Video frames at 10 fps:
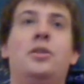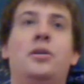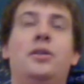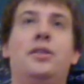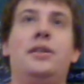
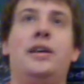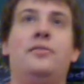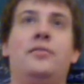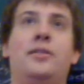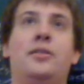The only thing
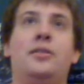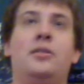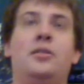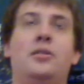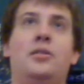
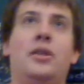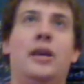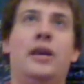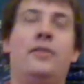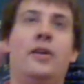
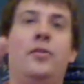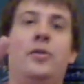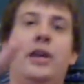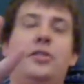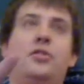I've
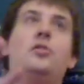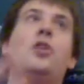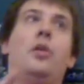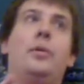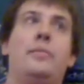only had two
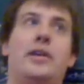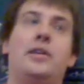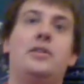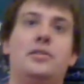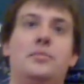coping
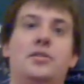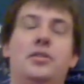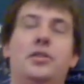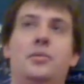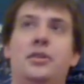mechanisms
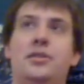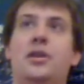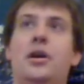to deal with this.